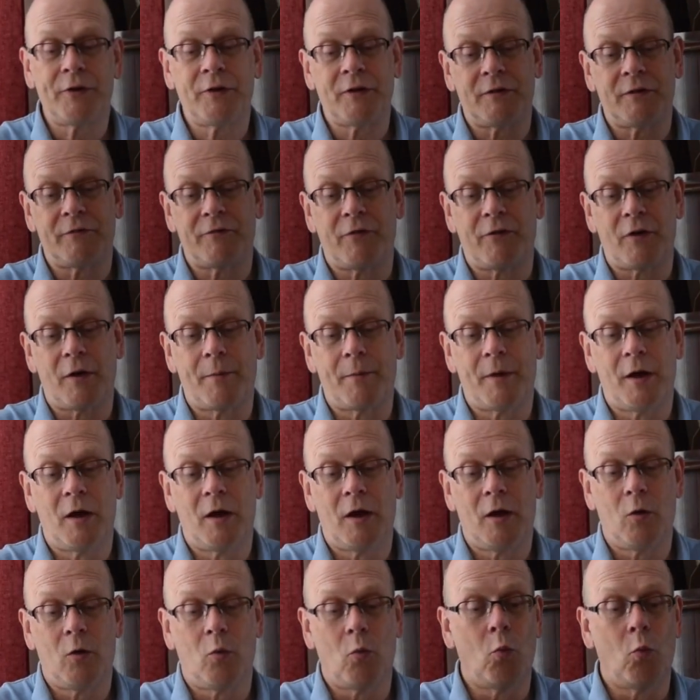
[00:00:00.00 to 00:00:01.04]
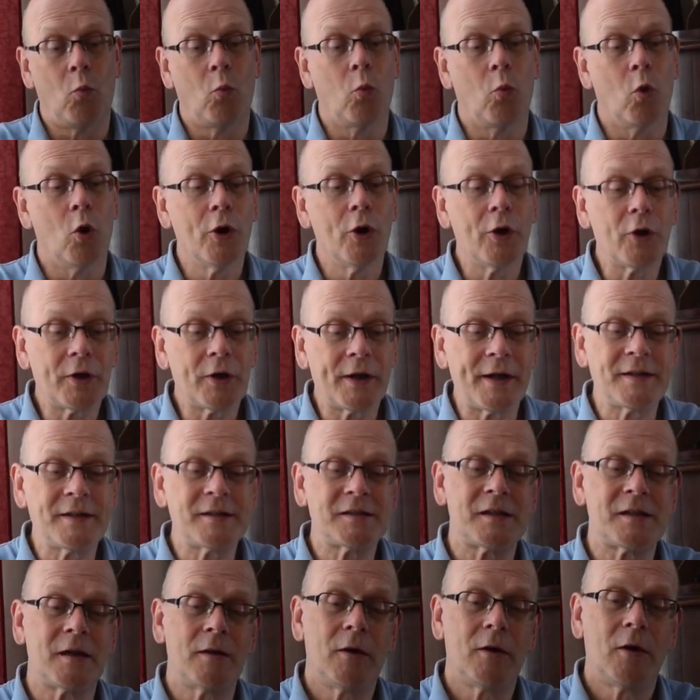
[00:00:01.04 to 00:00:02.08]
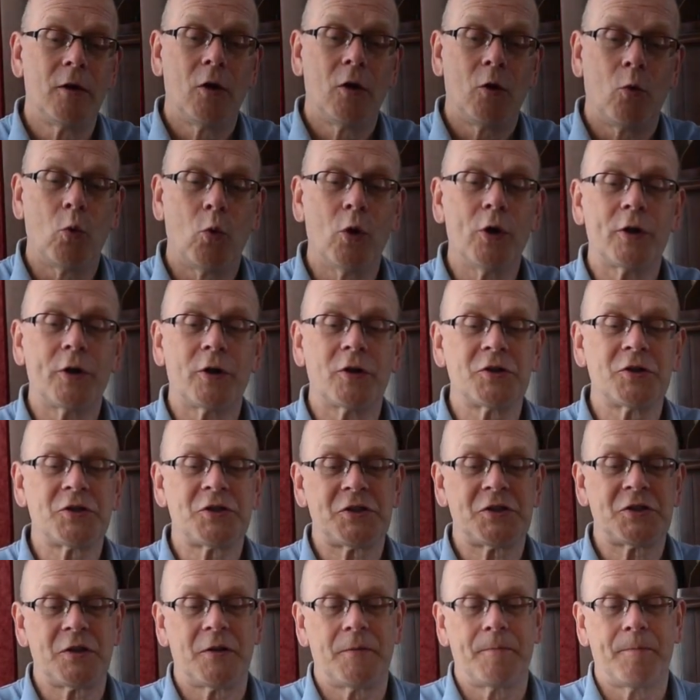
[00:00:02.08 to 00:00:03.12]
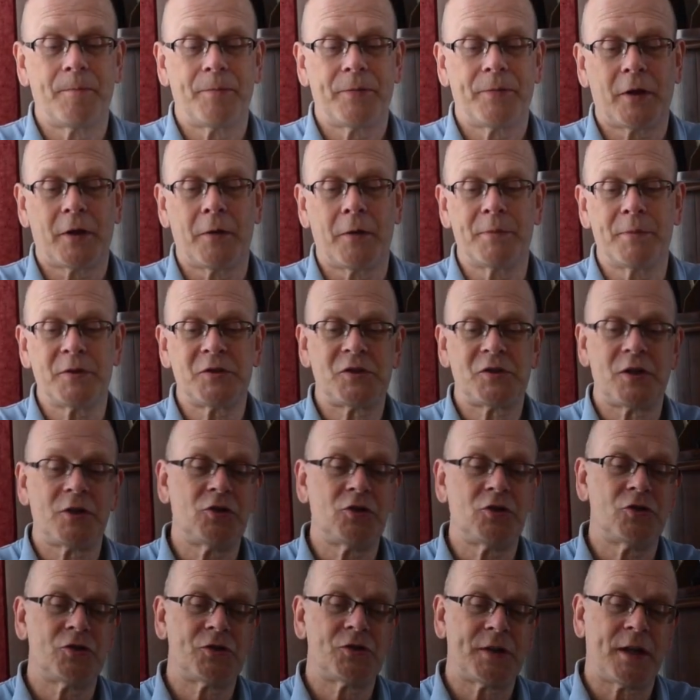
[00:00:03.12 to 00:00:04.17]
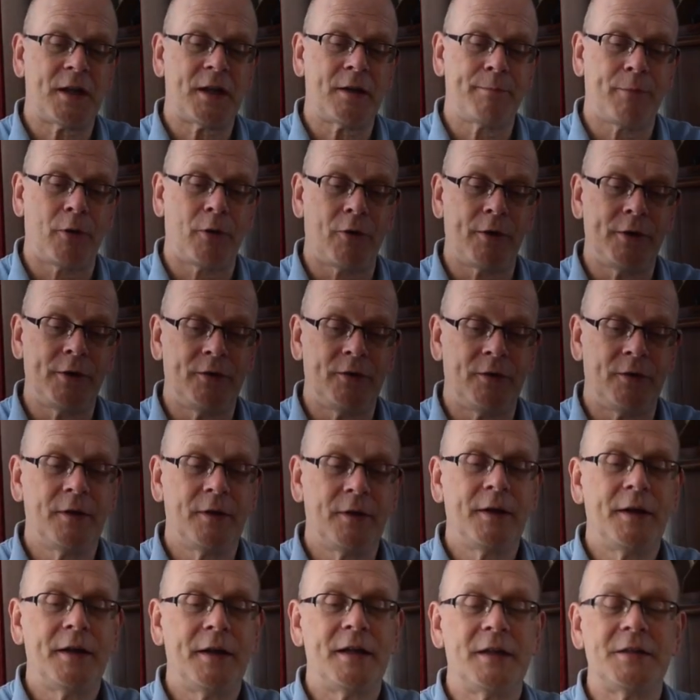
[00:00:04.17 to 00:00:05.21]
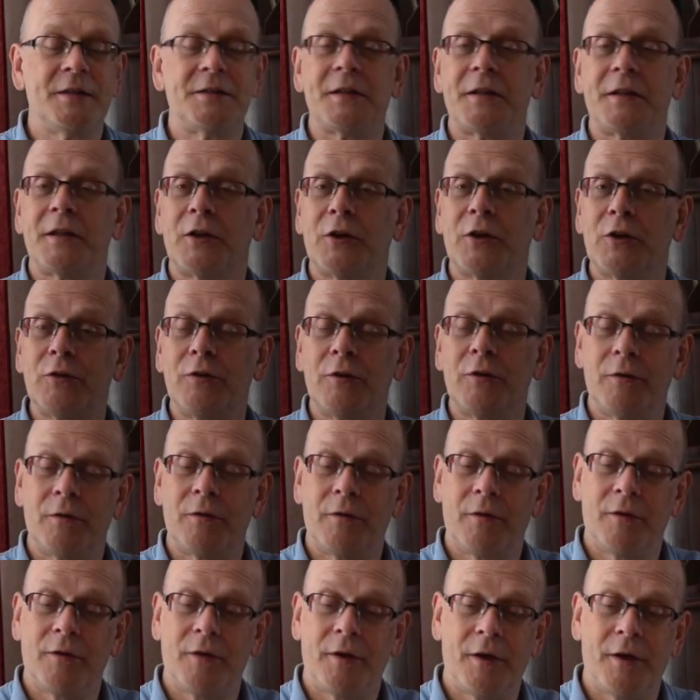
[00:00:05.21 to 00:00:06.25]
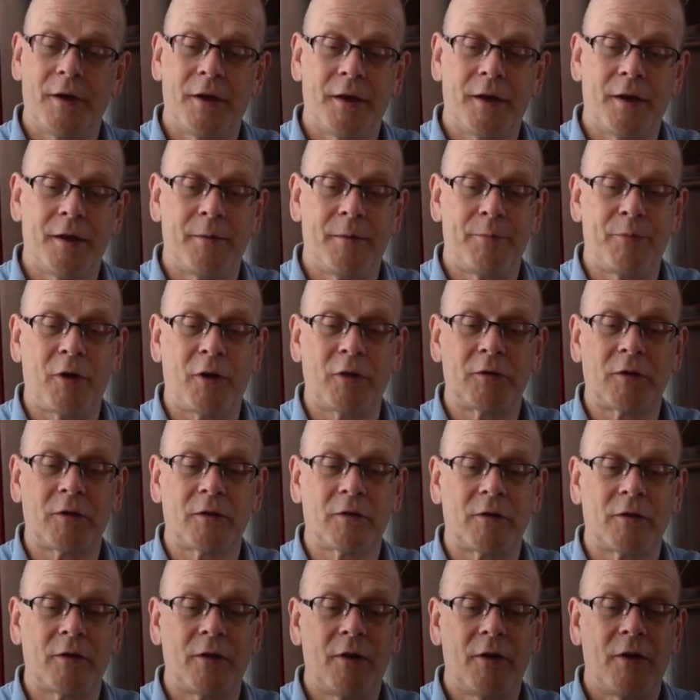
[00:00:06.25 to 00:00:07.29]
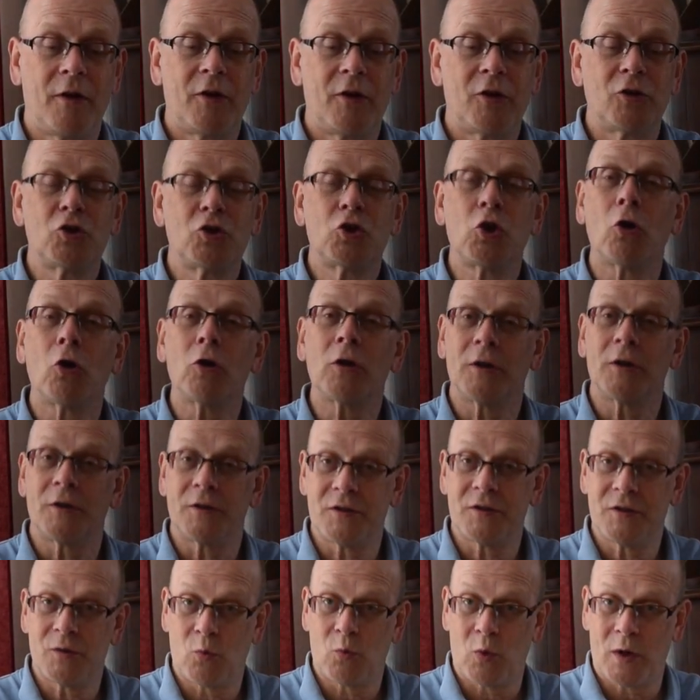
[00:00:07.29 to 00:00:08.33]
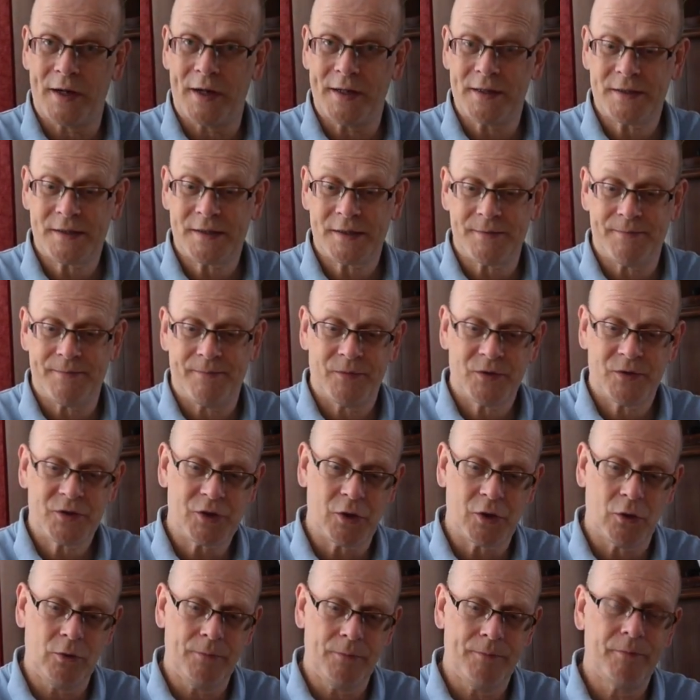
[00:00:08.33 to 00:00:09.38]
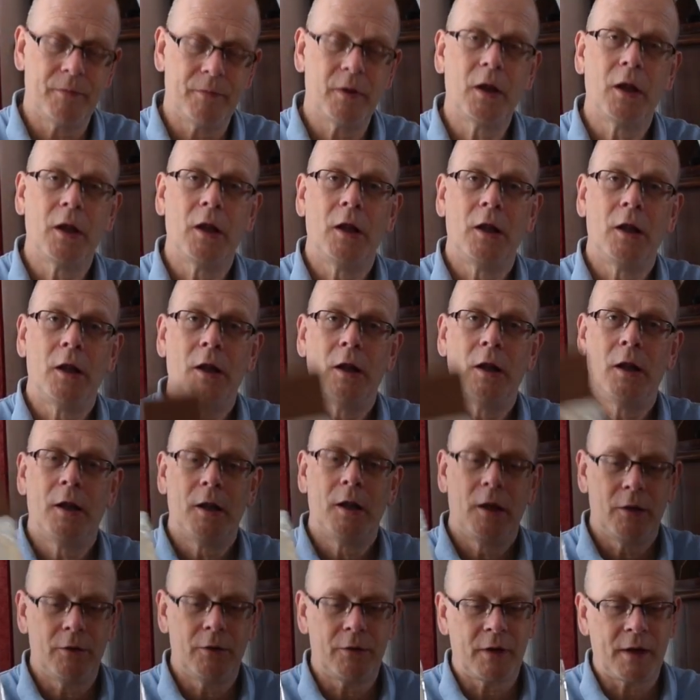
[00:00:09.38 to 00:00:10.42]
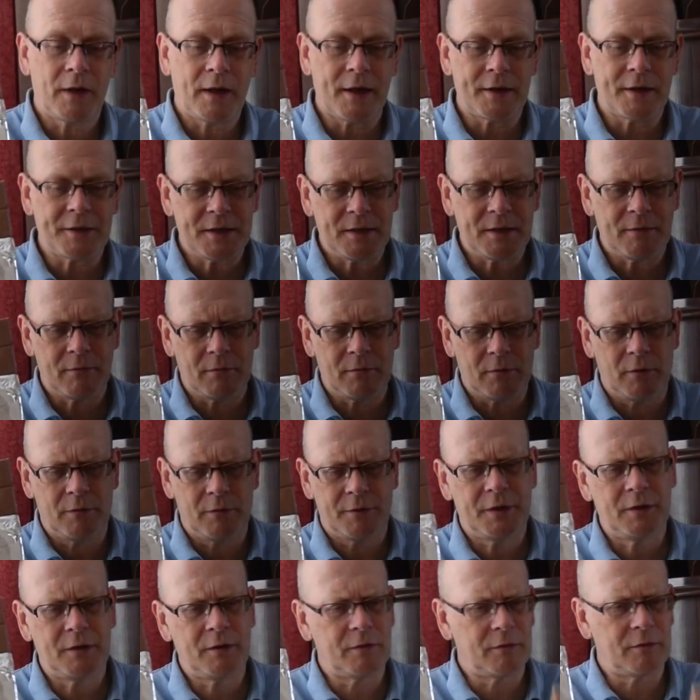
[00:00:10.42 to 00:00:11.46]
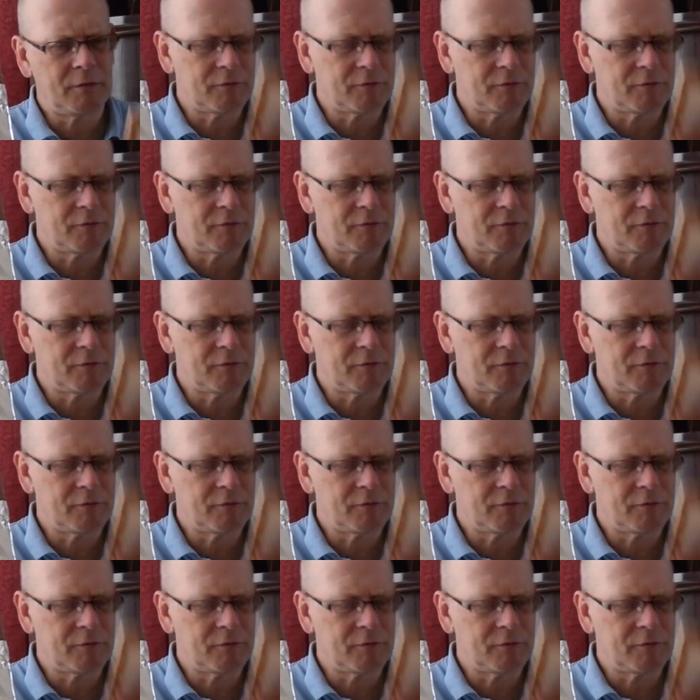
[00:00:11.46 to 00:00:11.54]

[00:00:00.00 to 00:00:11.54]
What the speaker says: from a workers' compensation standpoint. Is it a good product chocolate wise? So looking at it, I didn't